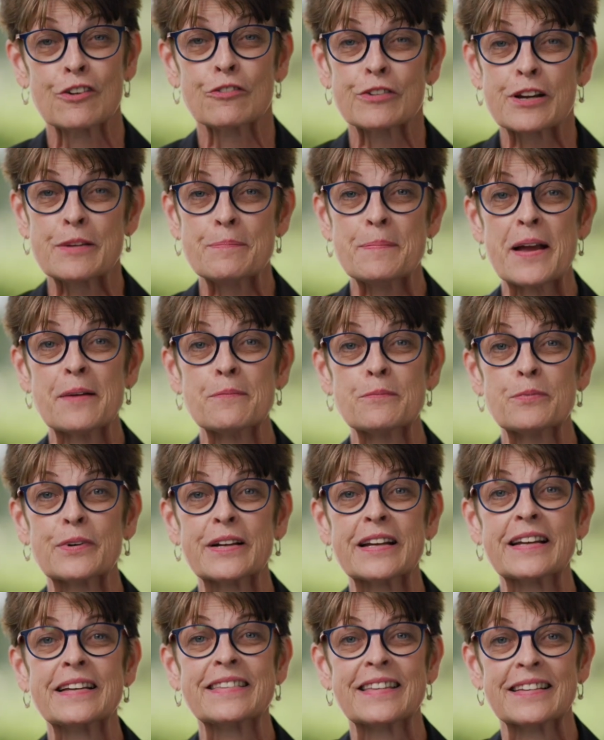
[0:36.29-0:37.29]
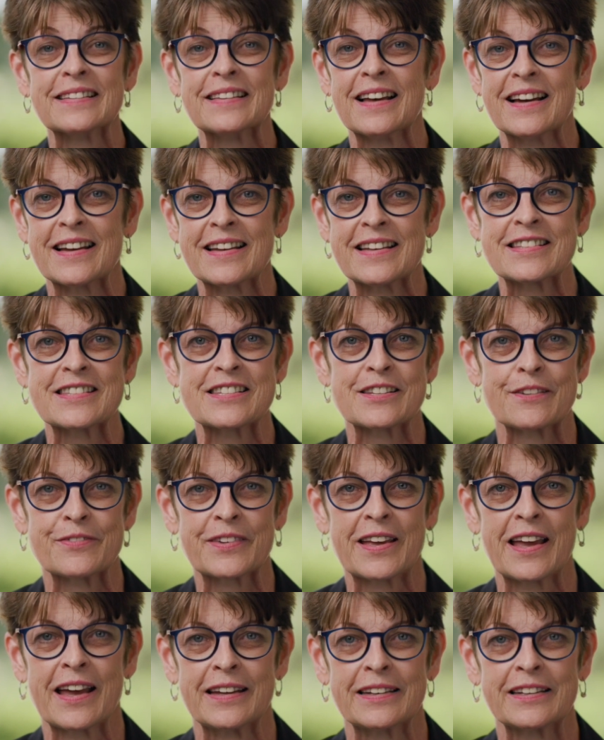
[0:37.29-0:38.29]
Remembering the Lions
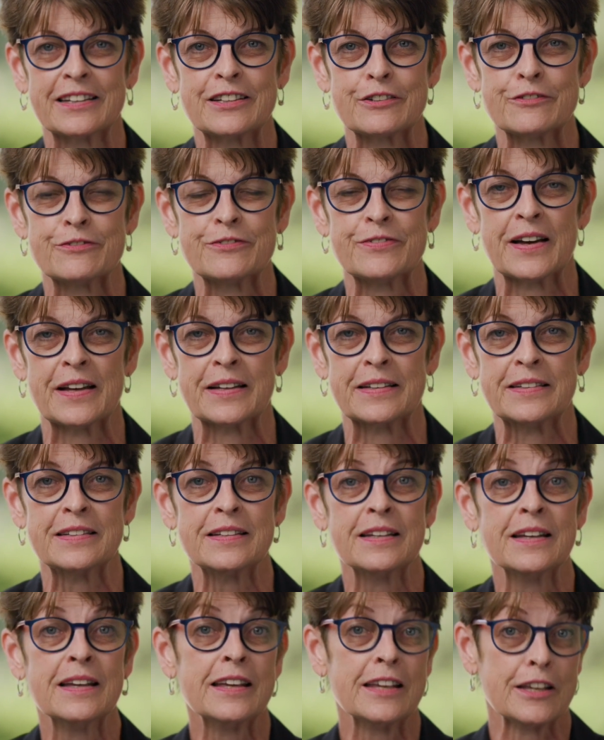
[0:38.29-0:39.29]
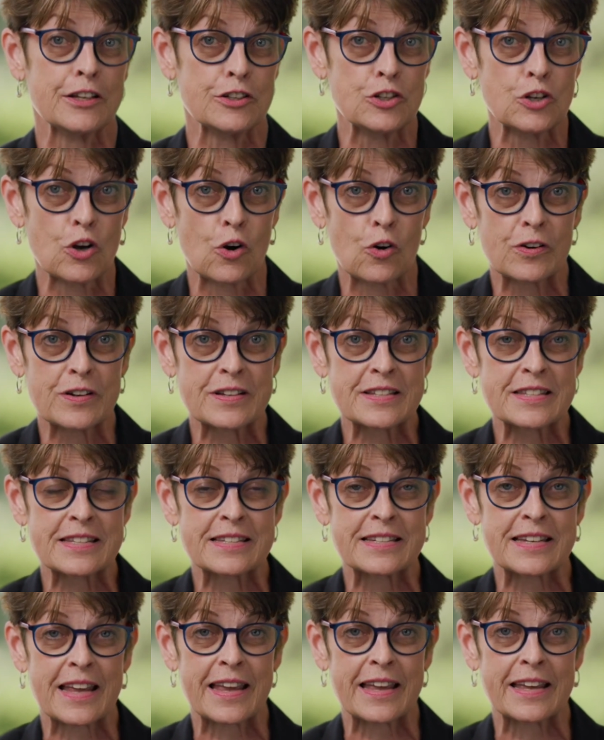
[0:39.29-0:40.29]
of Canada Fund in your
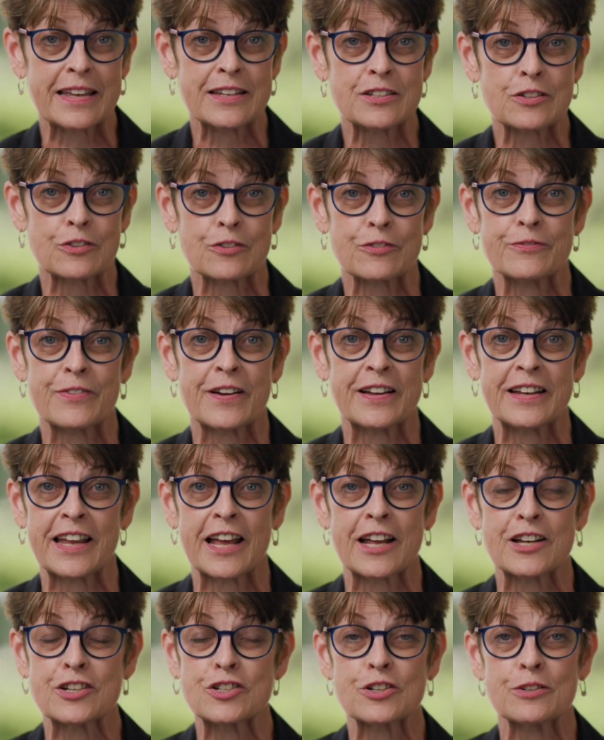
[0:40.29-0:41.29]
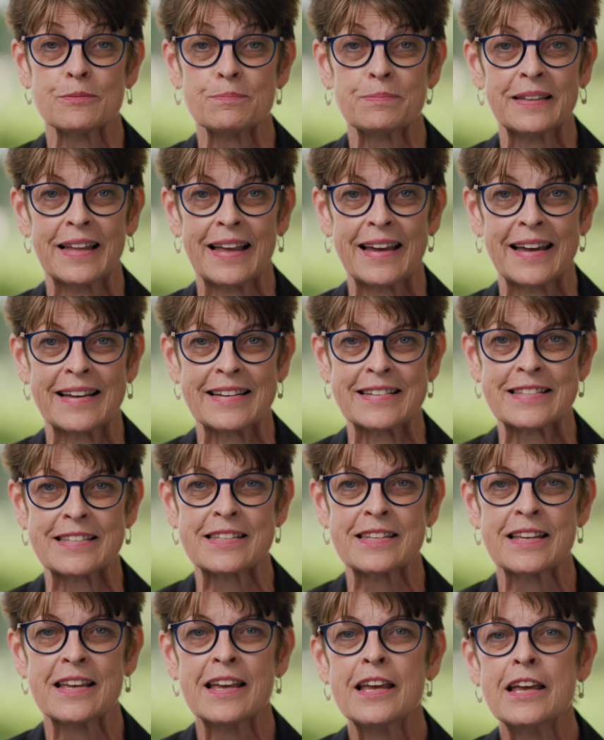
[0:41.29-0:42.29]
estate or financial
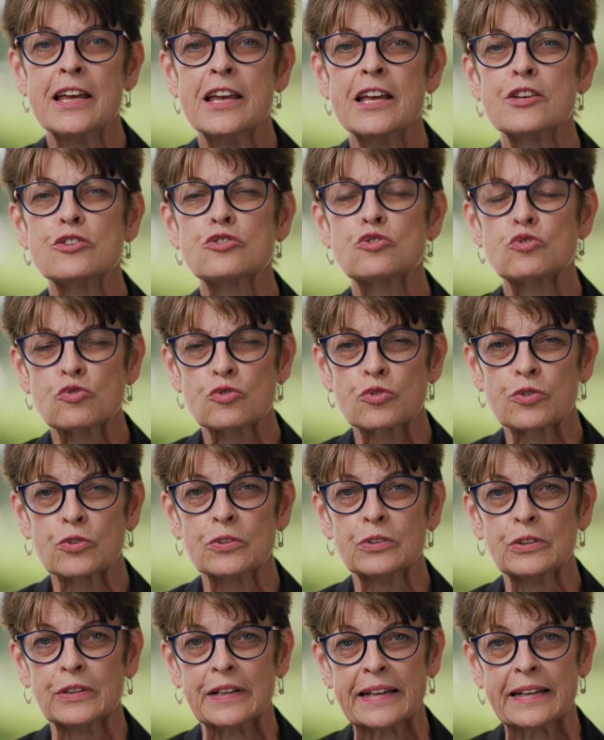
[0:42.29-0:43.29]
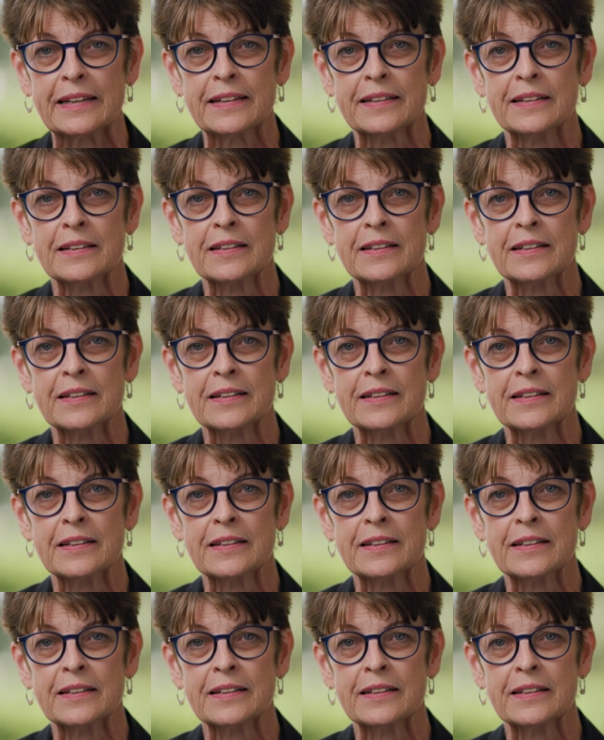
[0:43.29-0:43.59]
plans is truly